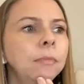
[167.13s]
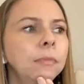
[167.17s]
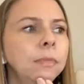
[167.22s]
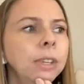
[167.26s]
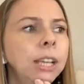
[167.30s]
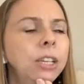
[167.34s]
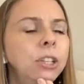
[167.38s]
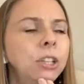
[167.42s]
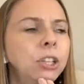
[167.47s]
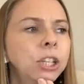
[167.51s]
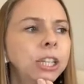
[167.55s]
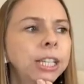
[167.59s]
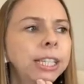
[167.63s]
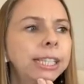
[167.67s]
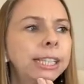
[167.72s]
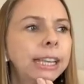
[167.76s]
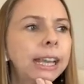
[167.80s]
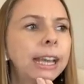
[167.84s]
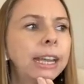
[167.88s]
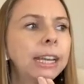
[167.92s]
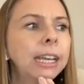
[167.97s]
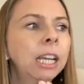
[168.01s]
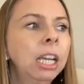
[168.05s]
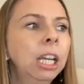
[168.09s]
And she
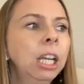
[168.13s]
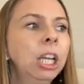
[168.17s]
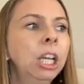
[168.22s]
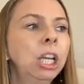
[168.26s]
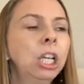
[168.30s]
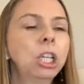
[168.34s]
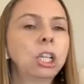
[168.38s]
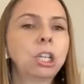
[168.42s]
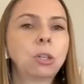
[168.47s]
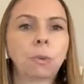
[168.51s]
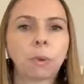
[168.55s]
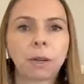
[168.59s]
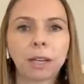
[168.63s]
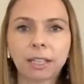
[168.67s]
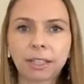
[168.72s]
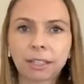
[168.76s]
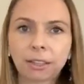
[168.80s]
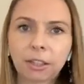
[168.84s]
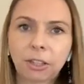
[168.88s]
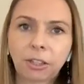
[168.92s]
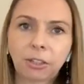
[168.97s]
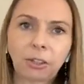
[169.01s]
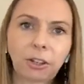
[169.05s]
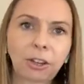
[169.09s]
said she went into
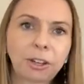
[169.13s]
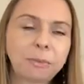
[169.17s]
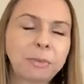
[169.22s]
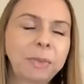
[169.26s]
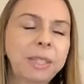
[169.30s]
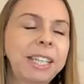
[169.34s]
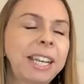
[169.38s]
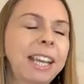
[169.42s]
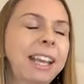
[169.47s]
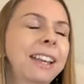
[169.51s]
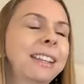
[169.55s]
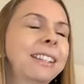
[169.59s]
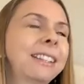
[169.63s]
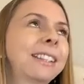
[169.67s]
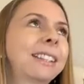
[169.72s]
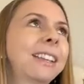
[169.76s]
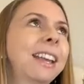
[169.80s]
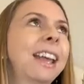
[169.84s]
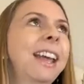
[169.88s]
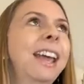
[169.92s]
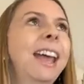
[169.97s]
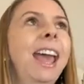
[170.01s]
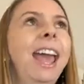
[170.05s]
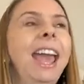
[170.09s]
the circumstance
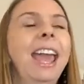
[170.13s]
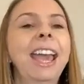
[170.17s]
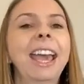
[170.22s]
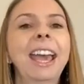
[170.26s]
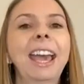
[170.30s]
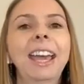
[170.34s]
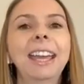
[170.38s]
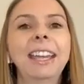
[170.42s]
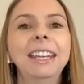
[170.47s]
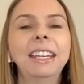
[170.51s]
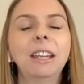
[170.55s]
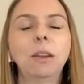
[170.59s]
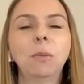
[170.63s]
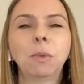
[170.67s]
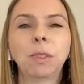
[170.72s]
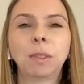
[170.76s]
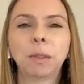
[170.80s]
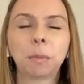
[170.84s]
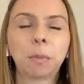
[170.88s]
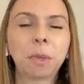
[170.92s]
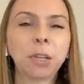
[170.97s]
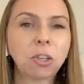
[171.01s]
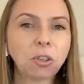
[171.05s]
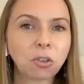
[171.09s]
and it was
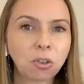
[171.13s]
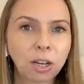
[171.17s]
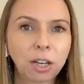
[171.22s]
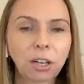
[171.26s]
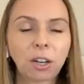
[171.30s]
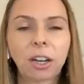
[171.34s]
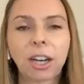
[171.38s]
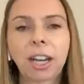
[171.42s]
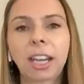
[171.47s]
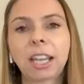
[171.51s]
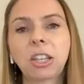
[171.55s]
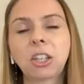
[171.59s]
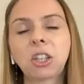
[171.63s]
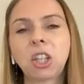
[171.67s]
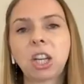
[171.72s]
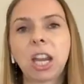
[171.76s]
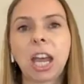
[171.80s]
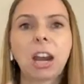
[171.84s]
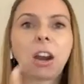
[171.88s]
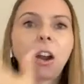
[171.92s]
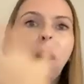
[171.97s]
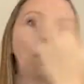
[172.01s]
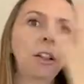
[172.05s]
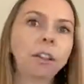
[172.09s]
a bit triggering and she
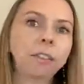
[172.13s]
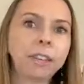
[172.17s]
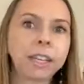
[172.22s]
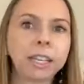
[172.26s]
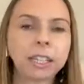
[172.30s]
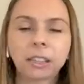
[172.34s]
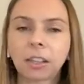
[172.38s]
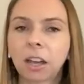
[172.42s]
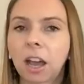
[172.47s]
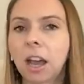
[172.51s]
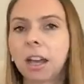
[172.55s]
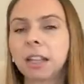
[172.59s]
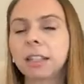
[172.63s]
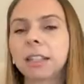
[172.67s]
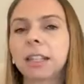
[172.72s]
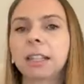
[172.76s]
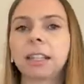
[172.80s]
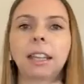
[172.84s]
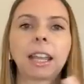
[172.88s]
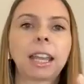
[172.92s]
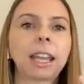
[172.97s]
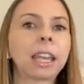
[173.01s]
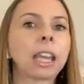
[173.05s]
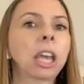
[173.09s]
had all of these thoughts
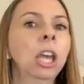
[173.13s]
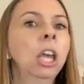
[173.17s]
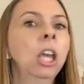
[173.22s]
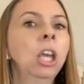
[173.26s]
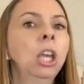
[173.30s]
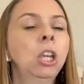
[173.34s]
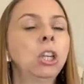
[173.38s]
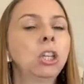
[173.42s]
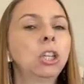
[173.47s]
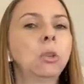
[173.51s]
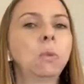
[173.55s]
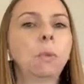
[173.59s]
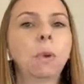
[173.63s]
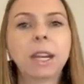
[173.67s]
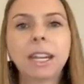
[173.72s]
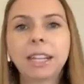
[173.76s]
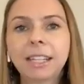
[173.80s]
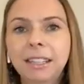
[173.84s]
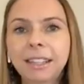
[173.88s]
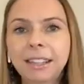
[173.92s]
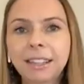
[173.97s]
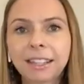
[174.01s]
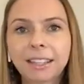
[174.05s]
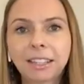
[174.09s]
and like she went
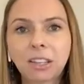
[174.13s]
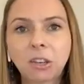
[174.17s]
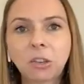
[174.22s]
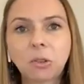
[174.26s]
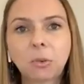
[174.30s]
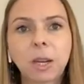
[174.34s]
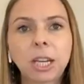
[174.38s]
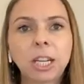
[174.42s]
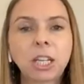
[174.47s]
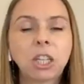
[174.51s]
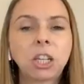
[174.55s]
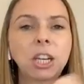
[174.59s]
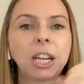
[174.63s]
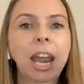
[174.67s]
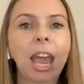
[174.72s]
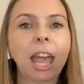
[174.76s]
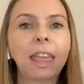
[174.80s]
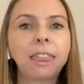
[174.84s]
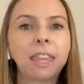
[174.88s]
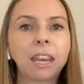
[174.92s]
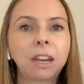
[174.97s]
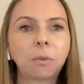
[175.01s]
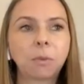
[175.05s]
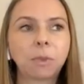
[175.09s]
into the situation
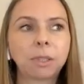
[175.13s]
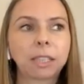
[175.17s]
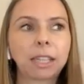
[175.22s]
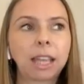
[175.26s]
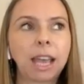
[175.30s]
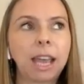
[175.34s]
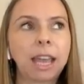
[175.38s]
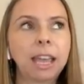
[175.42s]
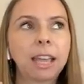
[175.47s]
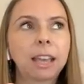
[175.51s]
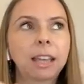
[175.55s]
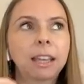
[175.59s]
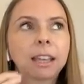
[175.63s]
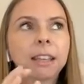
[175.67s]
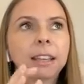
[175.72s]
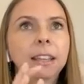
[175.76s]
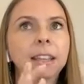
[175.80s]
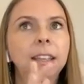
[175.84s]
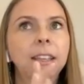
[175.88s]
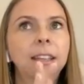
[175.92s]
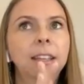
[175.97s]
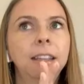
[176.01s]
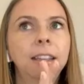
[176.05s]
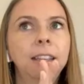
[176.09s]
and then it was like
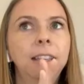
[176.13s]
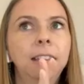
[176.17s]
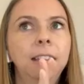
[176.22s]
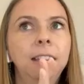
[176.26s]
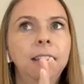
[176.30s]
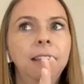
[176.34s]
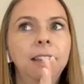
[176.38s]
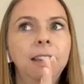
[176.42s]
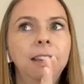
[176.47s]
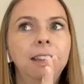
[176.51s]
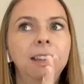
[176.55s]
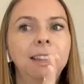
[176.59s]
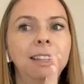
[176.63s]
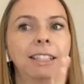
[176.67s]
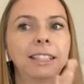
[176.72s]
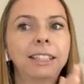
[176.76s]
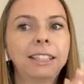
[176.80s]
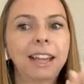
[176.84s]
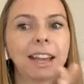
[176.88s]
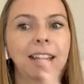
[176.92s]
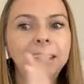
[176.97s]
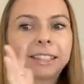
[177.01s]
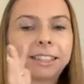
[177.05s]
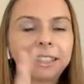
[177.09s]

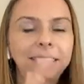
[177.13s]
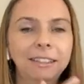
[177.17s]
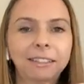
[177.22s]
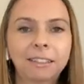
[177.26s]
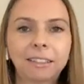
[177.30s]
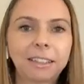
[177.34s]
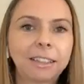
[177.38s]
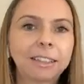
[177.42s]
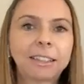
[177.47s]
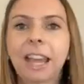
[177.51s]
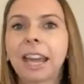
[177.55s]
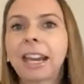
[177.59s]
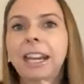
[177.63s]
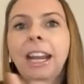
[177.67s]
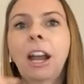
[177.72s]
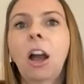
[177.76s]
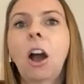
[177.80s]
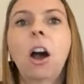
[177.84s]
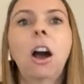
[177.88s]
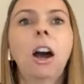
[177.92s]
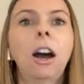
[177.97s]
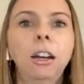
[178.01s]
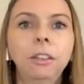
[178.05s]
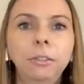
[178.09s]
setting
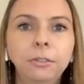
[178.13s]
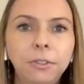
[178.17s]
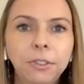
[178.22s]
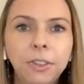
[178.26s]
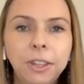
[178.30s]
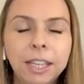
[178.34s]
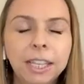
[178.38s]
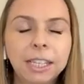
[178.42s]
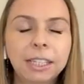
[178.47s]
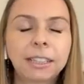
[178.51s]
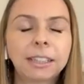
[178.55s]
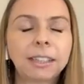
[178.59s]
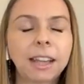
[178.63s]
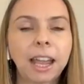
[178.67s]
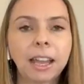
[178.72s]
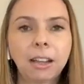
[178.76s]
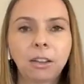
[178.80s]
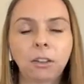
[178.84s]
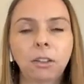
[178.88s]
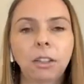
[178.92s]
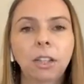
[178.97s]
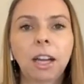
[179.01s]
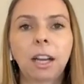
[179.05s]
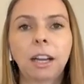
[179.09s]
off this
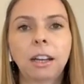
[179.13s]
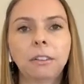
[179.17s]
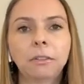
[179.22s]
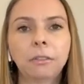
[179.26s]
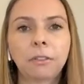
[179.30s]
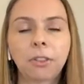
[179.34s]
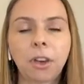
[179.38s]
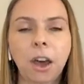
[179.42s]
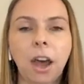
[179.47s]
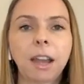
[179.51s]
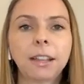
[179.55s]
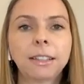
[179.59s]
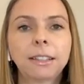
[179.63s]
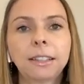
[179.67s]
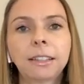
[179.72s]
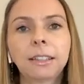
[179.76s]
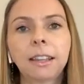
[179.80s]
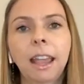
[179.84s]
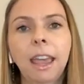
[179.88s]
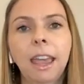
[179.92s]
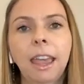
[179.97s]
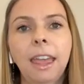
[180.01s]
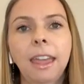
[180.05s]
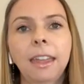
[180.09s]
cycle of thoughts
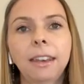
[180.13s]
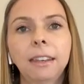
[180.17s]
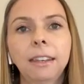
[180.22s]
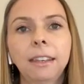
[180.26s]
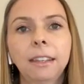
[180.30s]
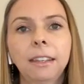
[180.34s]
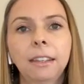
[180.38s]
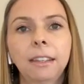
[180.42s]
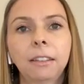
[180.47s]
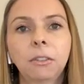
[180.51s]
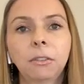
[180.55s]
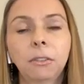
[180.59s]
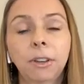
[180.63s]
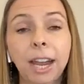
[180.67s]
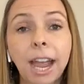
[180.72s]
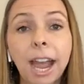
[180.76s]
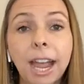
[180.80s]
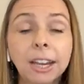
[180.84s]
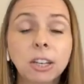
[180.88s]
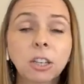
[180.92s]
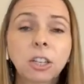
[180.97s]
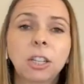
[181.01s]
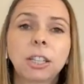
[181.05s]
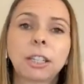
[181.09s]
and
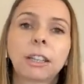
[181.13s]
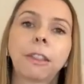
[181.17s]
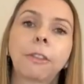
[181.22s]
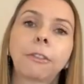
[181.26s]
reactions. And